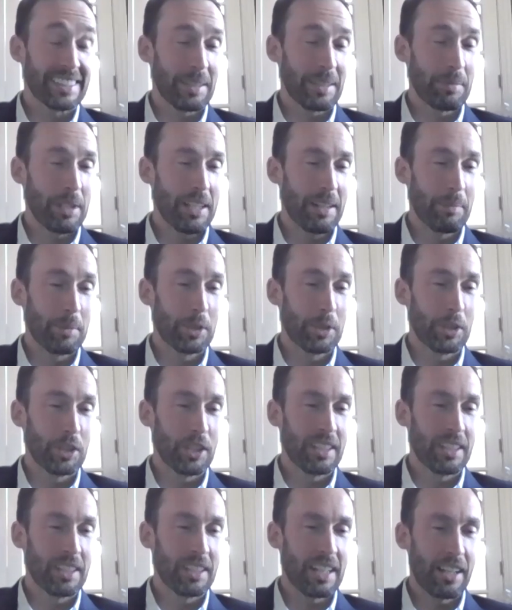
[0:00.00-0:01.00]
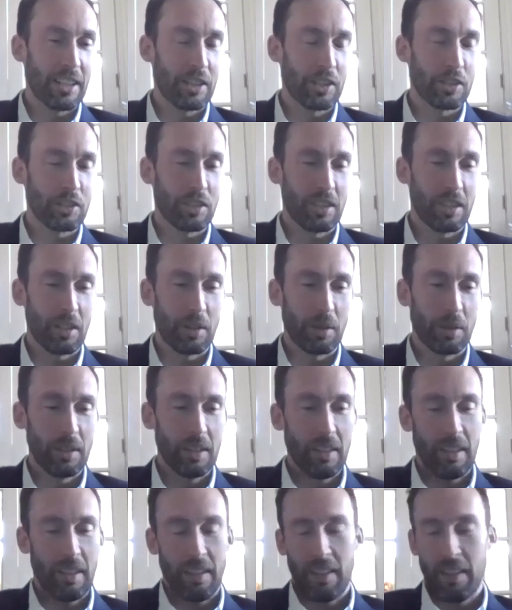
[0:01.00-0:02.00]
$1 million,
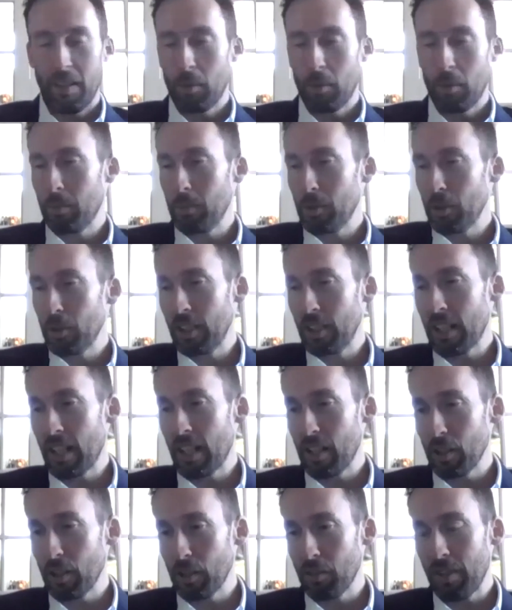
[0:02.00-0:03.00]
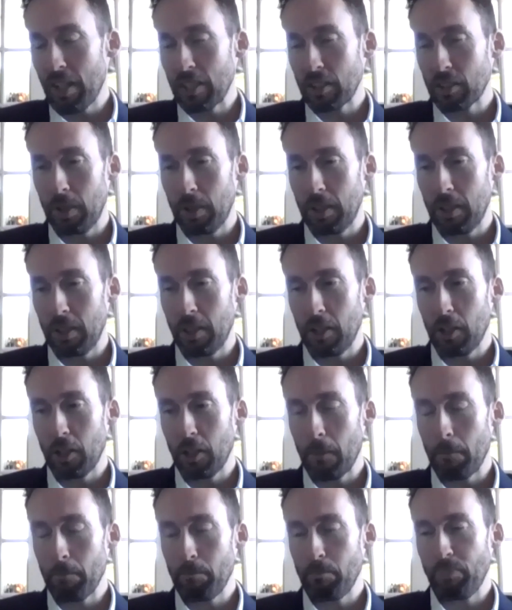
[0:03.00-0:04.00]
with $1 million investment,
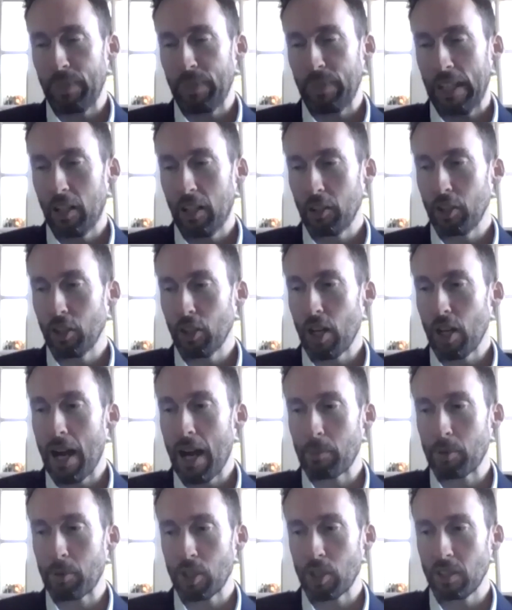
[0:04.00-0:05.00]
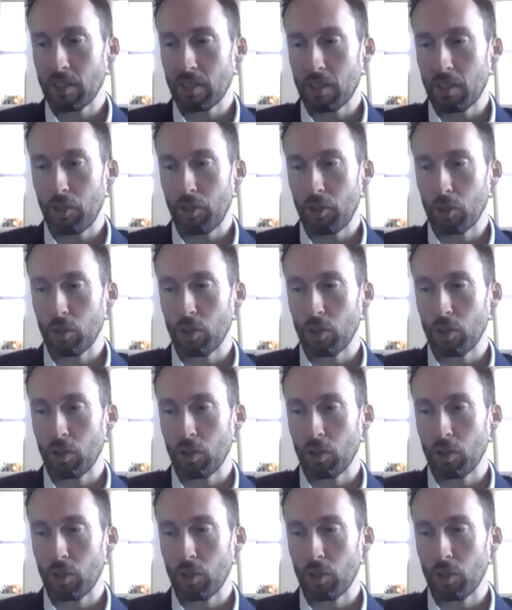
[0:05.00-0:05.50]
your options, if you're